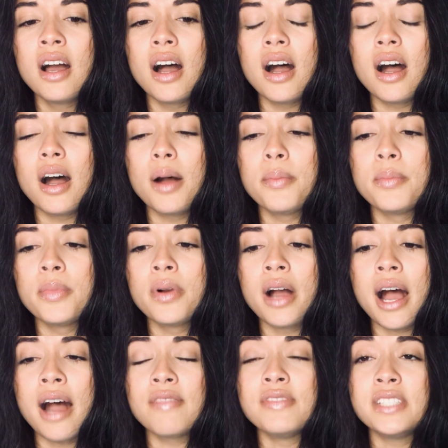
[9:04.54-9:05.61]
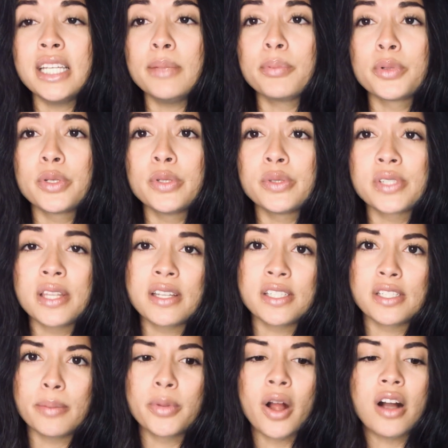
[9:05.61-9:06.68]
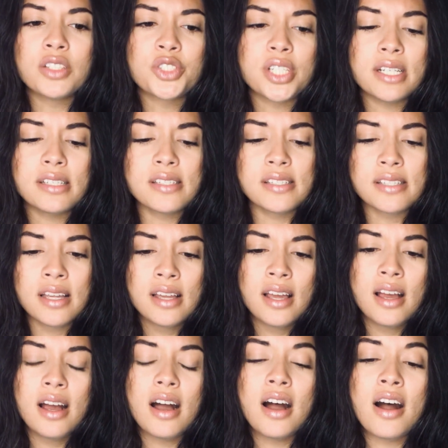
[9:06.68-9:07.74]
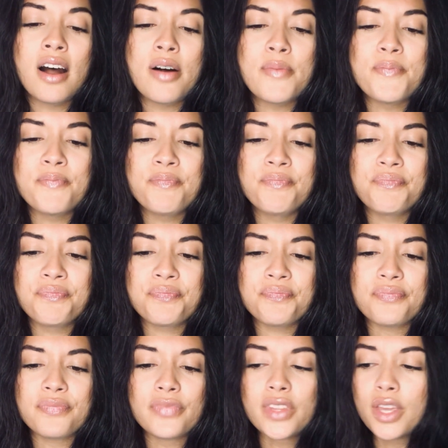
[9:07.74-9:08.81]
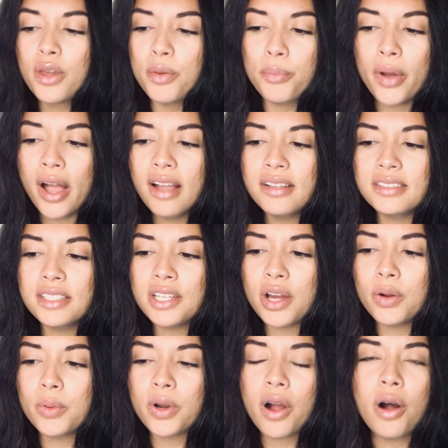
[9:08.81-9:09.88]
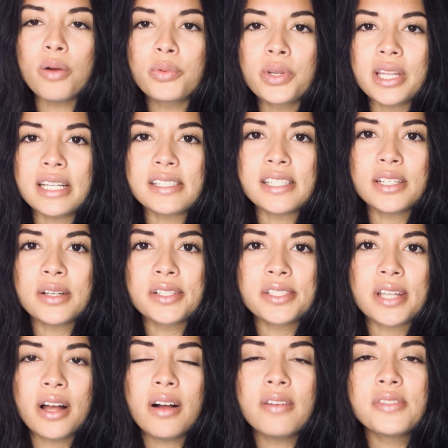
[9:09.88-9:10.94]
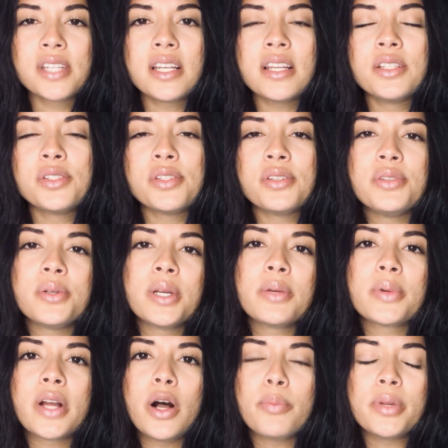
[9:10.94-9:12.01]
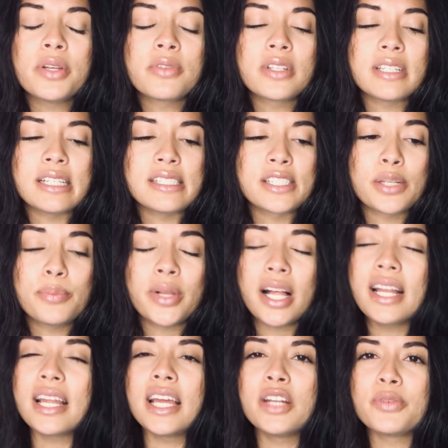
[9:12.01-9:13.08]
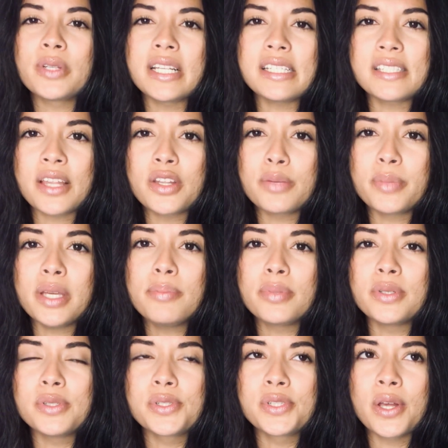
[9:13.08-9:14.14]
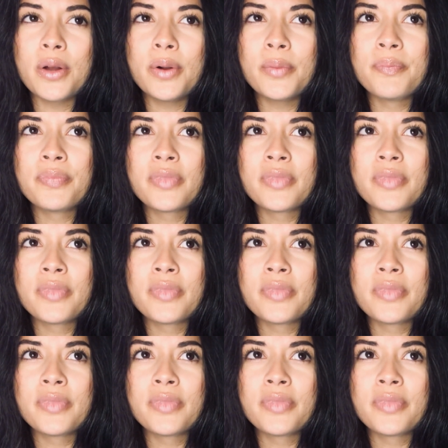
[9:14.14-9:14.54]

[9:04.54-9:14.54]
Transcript: um have deep roots in the subconscious. Um But, you know, we're all releasing ourselves, and in so doing, we're helping release the planet and release other people. So,